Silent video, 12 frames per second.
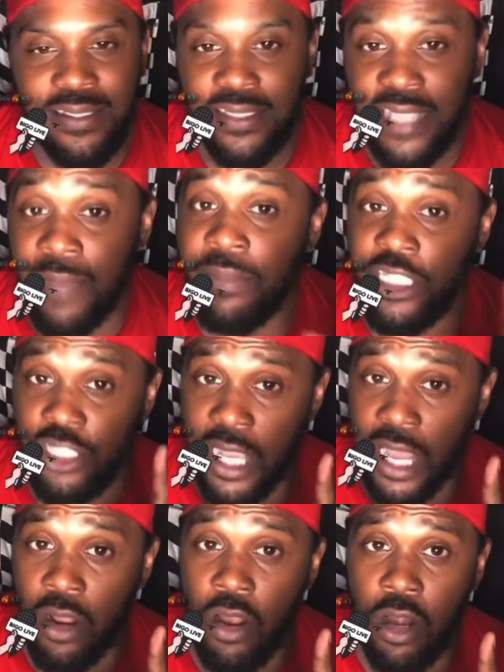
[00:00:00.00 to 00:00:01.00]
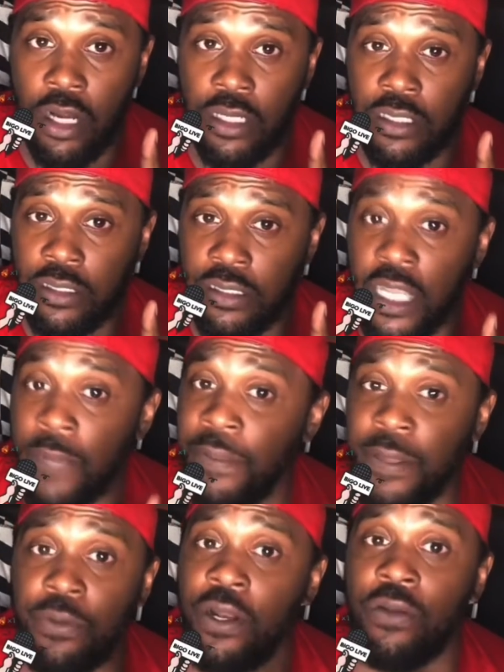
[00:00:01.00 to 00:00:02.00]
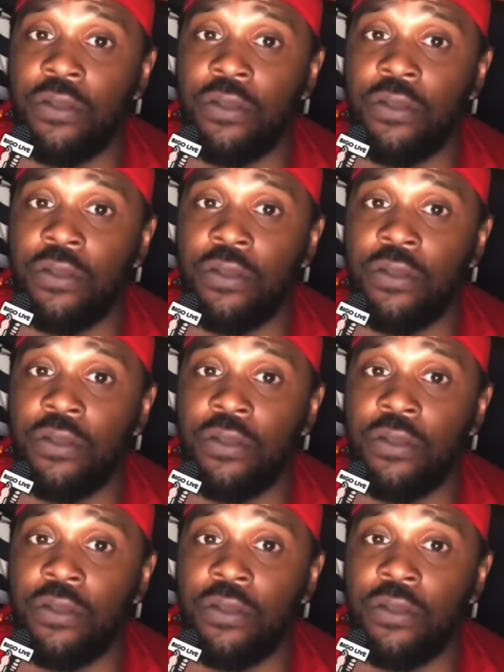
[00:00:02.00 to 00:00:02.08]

that means you got a heart. Some people don't